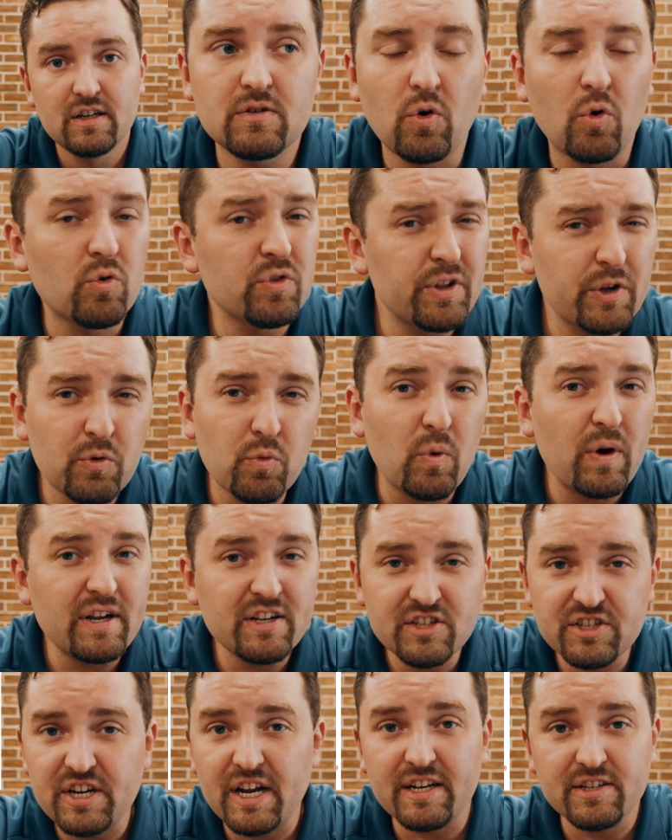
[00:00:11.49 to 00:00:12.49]
Only
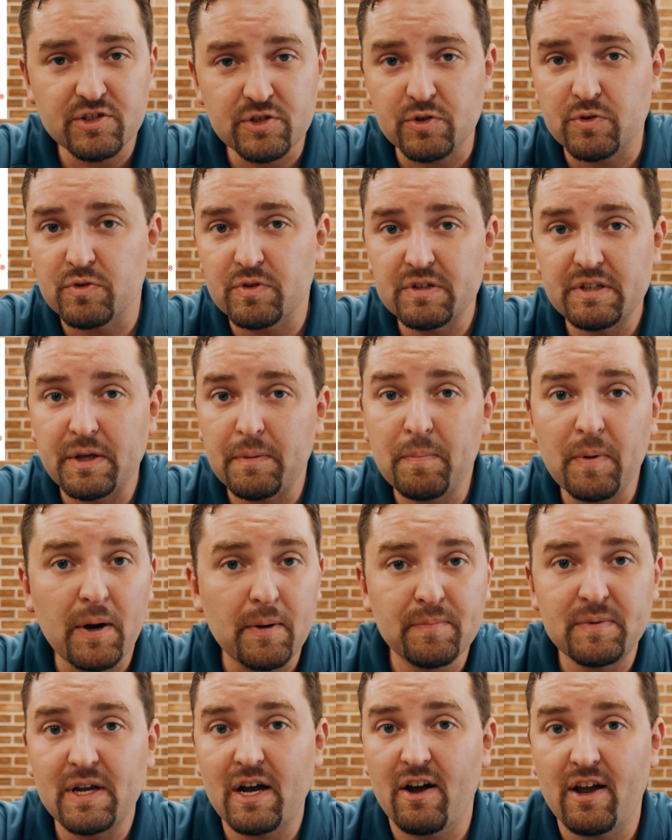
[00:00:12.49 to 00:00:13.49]
Winchester really
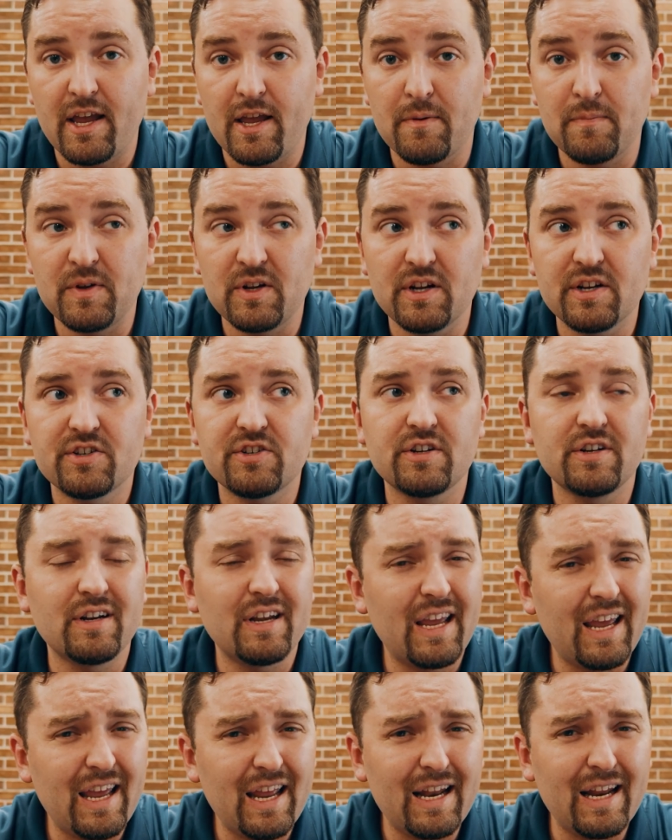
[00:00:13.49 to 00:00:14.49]
pumped out ammunition
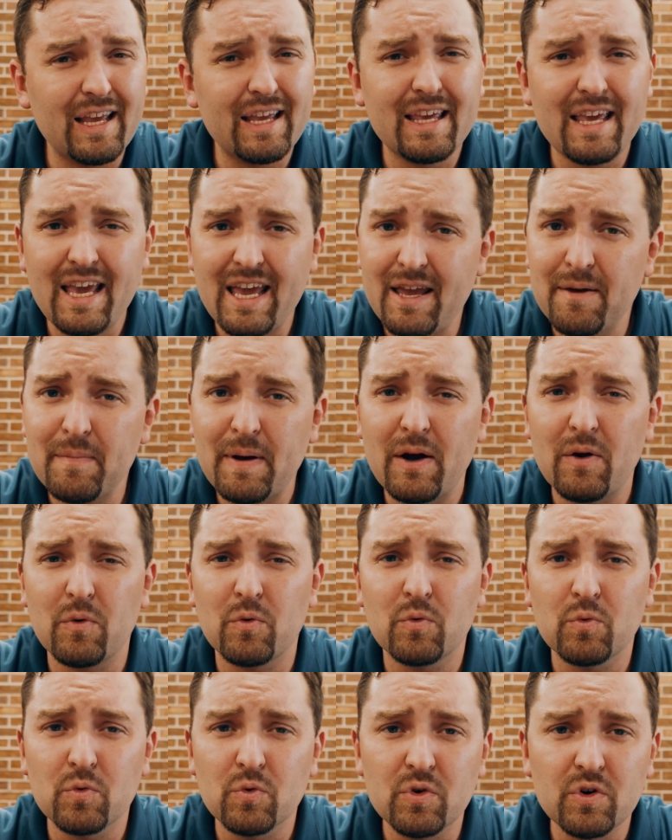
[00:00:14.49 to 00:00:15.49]
and it came out
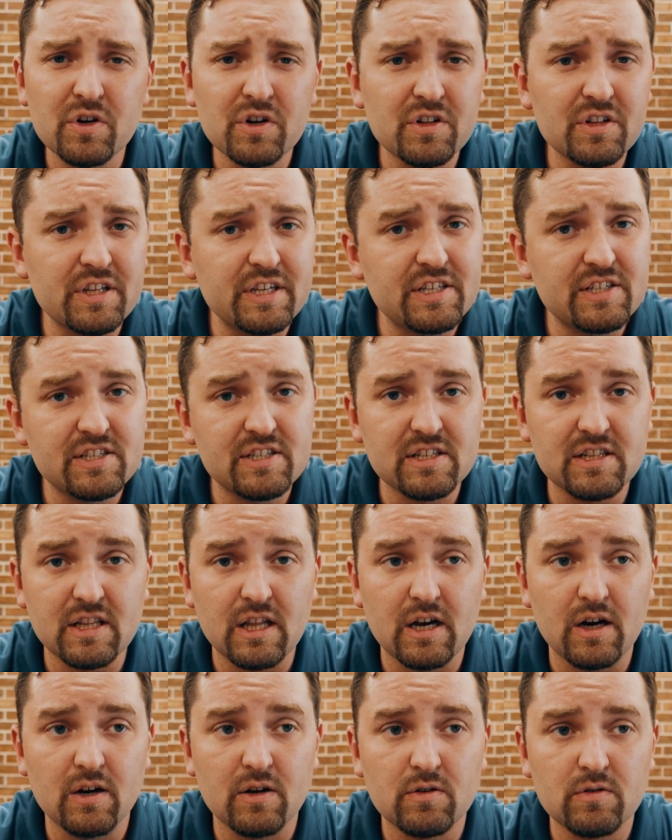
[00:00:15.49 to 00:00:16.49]
really
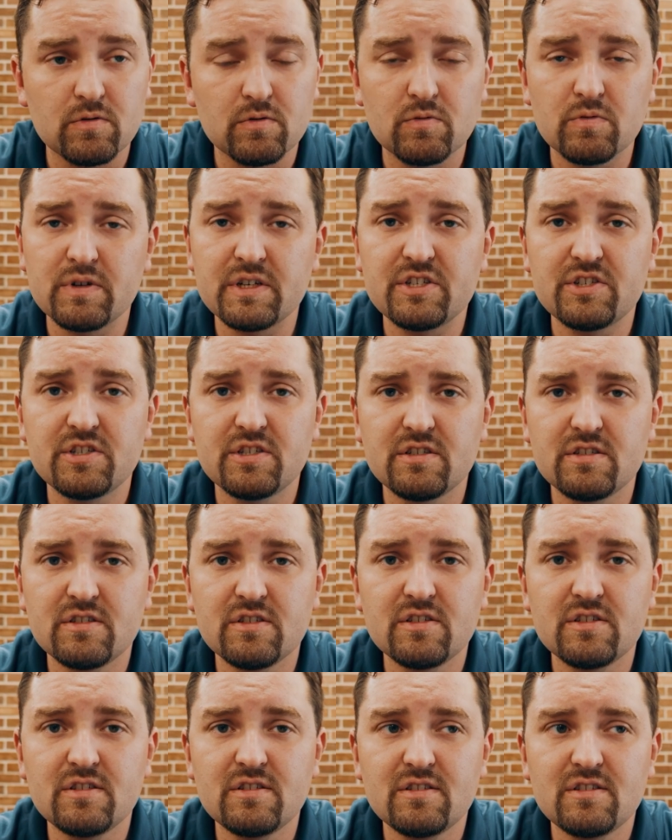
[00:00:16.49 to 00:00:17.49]
slow, which
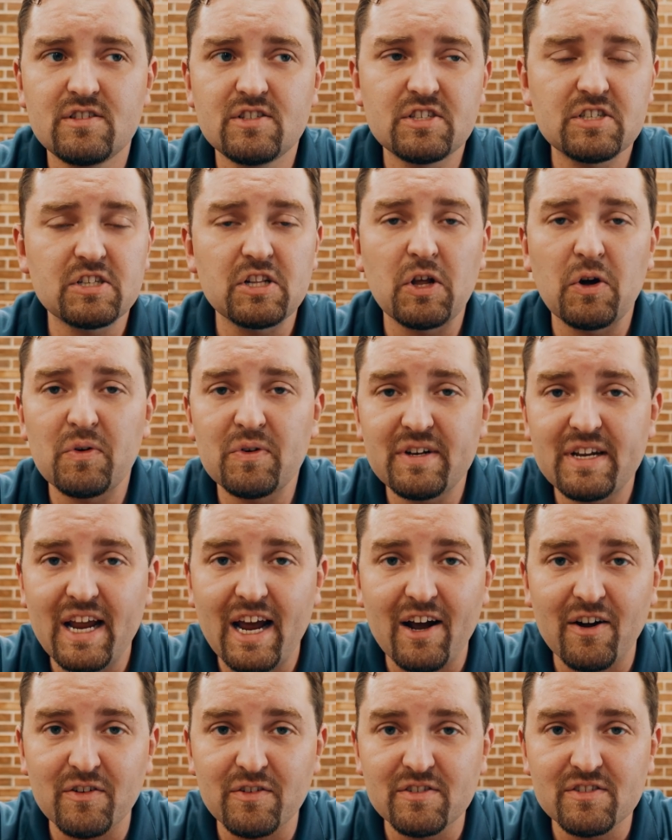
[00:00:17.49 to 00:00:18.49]
slowed
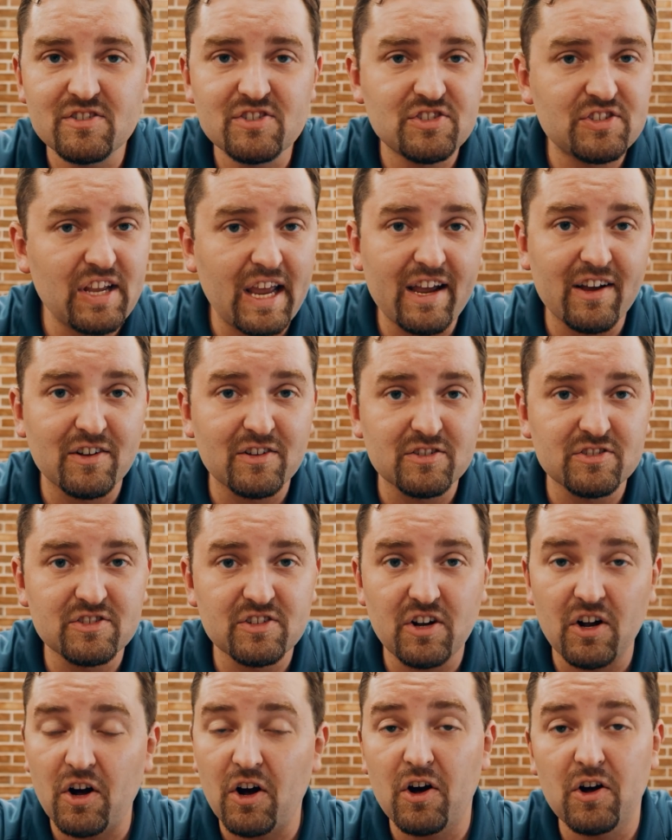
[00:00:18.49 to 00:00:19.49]
down sales
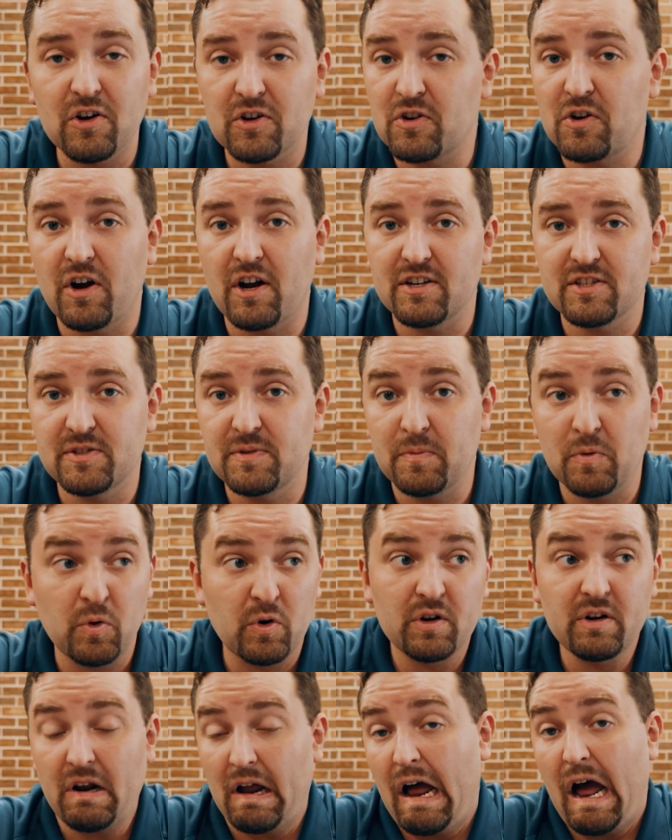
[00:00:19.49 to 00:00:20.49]
all across the
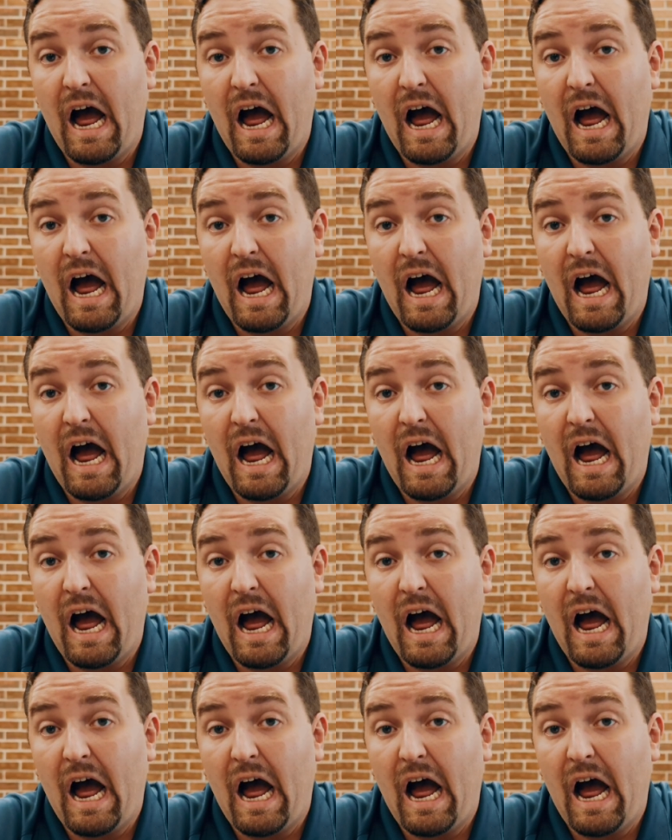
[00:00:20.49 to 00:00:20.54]
board.